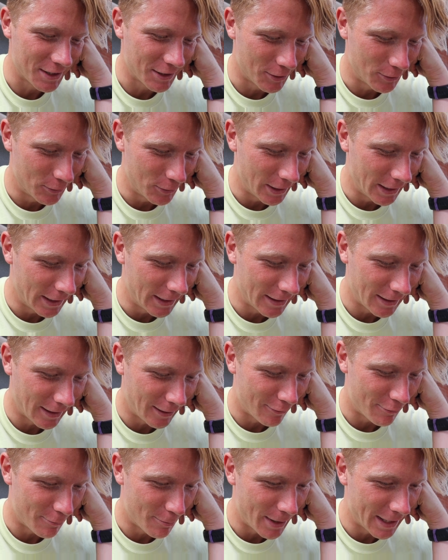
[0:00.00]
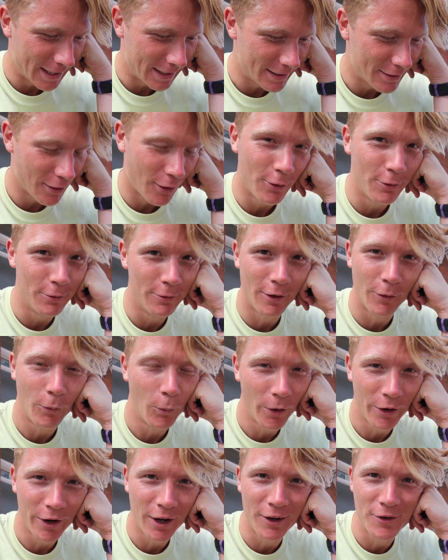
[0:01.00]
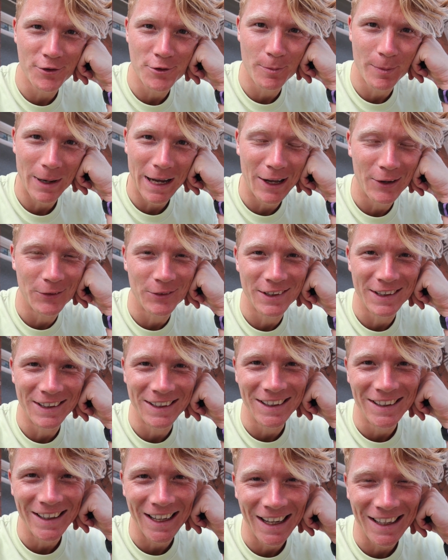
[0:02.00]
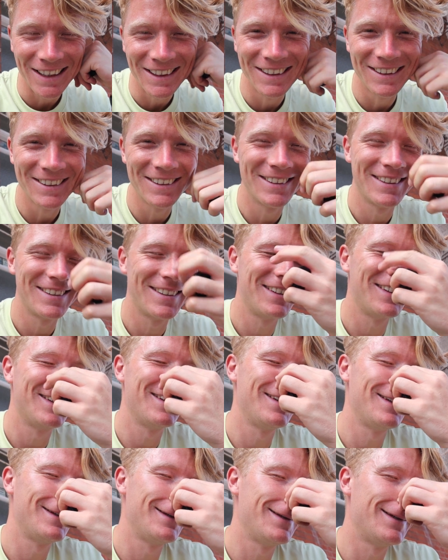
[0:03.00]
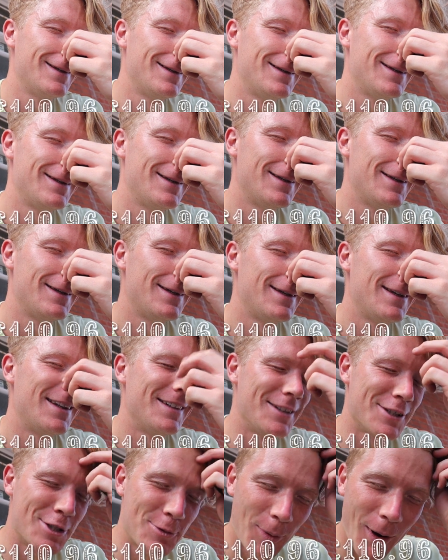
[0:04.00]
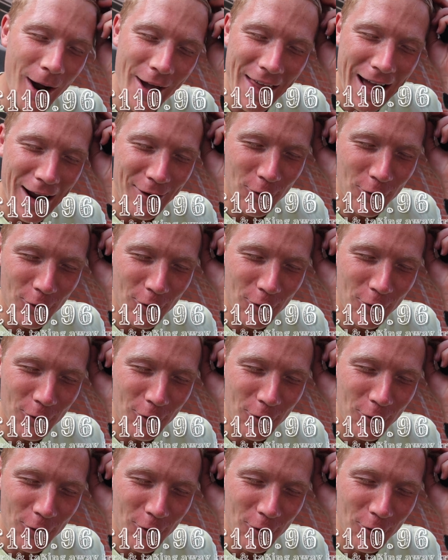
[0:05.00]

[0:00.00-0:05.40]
comes a wild patch, where things take you by surprise in a good way. I think